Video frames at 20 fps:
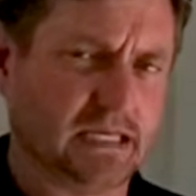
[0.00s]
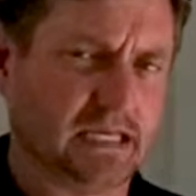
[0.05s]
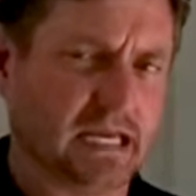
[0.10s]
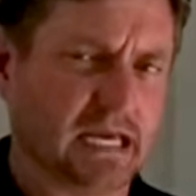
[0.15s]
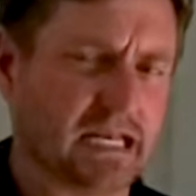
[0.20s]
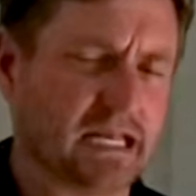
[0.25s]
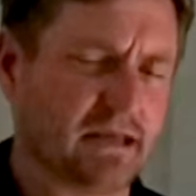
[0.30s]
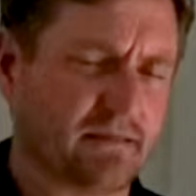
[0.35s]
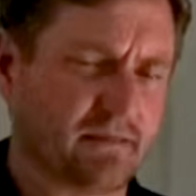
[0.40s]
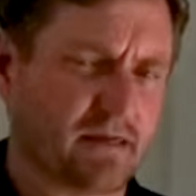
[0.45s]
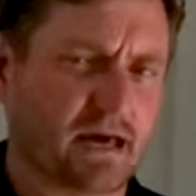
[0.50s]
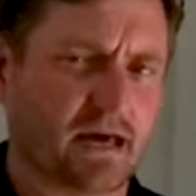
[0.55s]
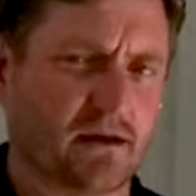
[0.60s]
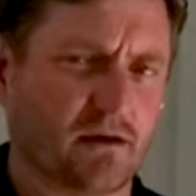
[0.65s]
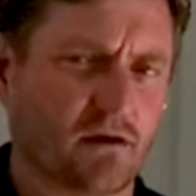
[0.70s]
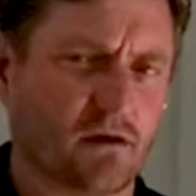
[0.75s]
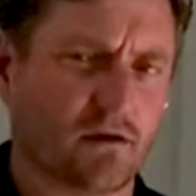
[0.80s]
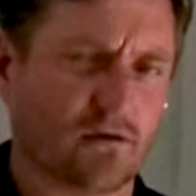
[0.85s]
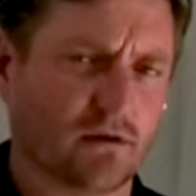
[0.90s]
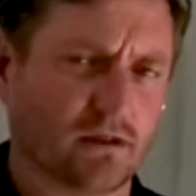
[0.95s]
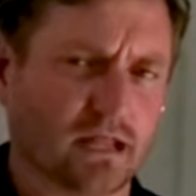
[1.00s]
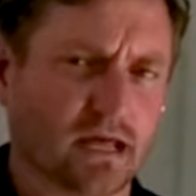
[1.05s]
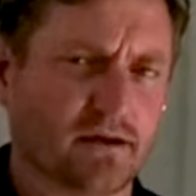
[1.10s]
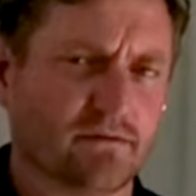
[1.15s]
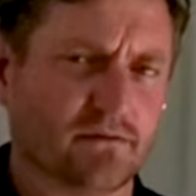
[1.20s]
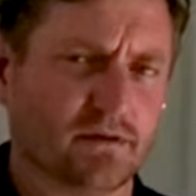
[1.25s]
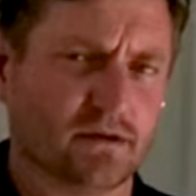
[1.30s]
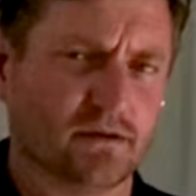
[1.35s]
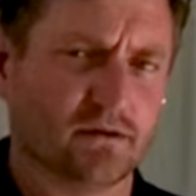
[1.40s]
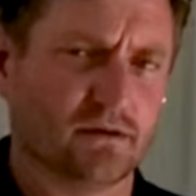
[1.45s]
getting that
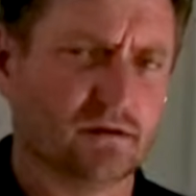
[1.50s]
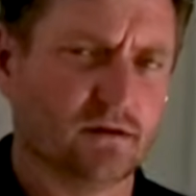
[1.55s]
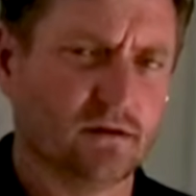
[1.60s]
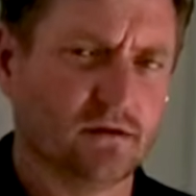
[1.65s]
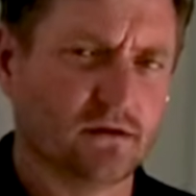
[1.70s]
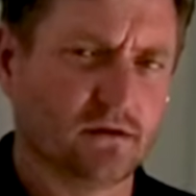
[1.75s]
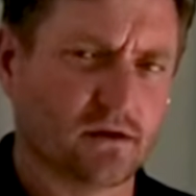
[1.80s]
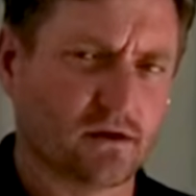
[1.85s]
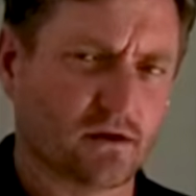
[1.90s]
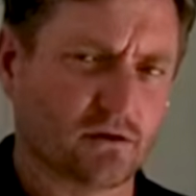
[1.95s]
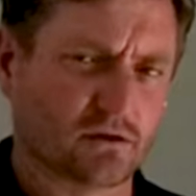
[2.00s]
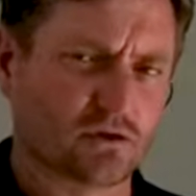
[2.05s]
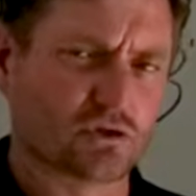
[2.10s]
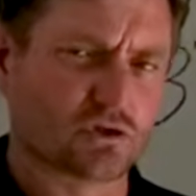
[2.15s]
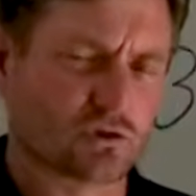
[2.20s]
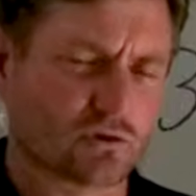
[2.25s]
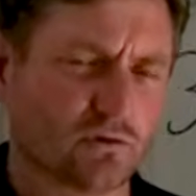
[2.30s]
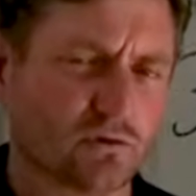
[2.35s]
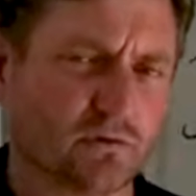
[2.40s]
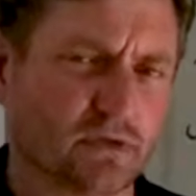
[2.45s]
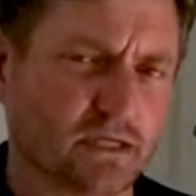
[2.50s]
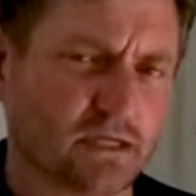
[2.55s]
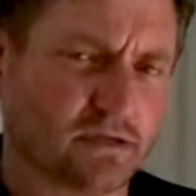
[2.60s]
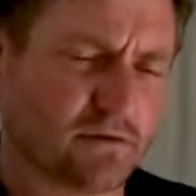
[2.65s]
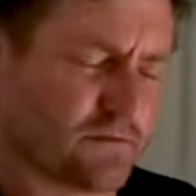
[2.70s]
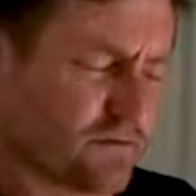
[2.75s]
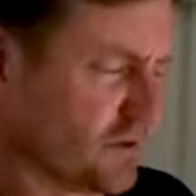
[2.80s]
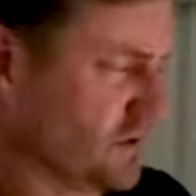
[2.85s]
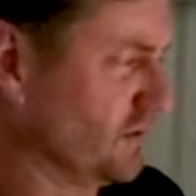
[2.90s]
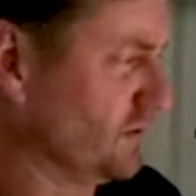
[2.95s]
R11 are truly
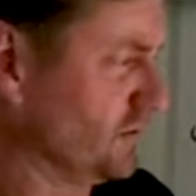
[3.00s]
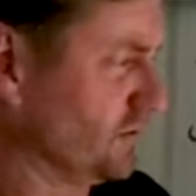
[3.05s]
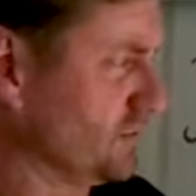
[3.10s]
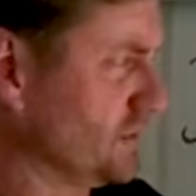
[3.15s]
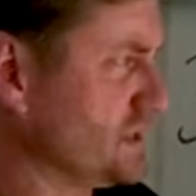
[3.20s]
difficult.